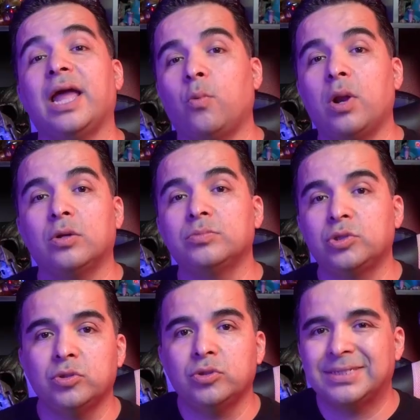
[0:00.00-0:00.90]
and welcome
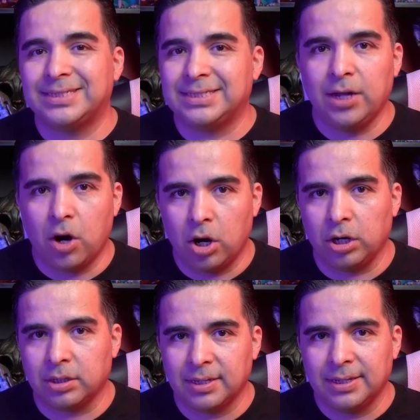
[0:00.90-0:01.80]
to See
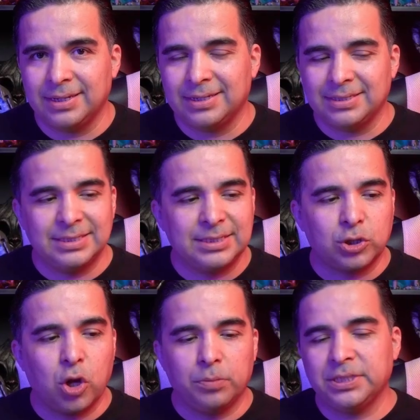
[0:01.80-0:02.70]
Art. This is a
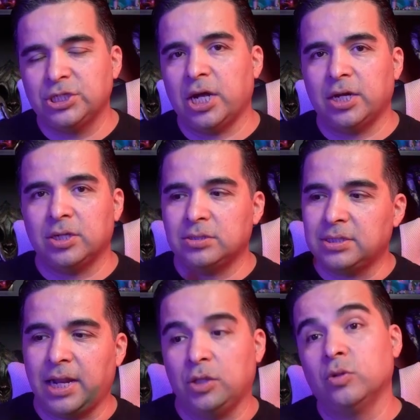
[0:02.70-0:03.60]
sculpting channel
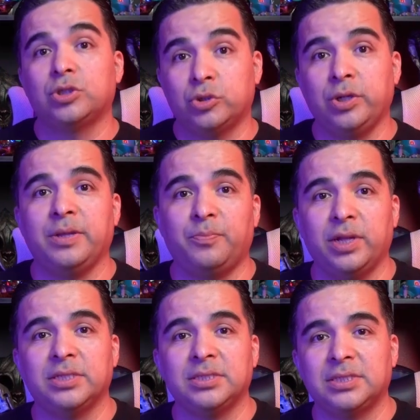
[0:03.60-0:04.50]
that I do 3D
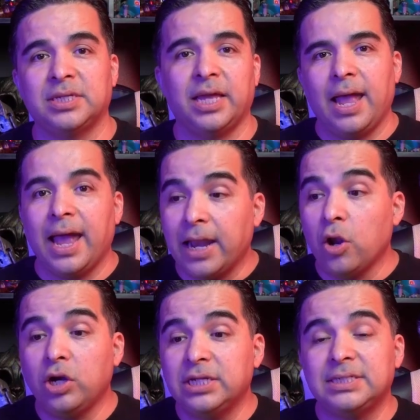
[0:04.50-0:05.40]
prints. And
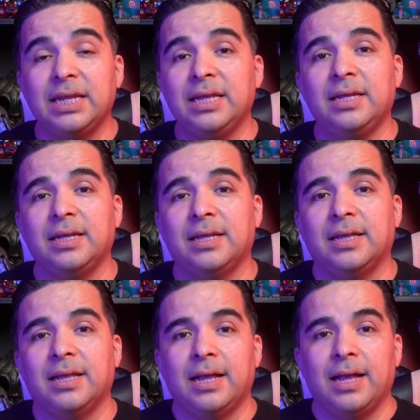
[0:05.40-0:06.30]
honestly,
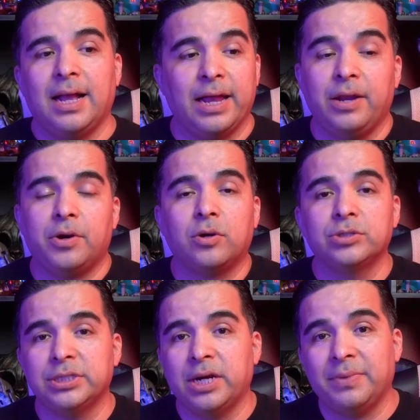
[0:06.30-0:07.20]
I never
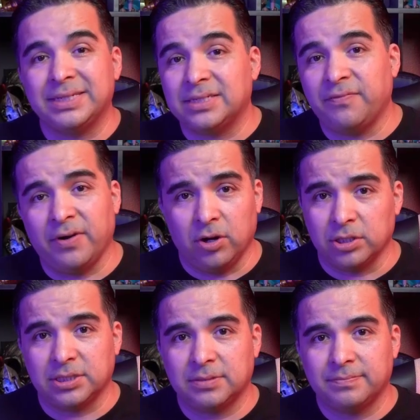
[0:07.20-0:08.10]
consider myself an
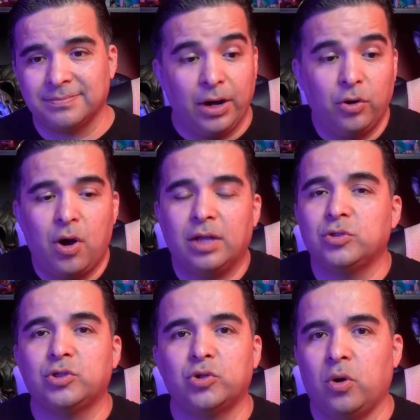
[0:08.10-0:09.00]
artist. I don't know how to
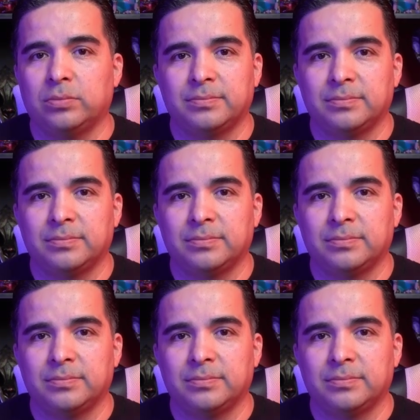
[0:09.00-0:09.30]
draw.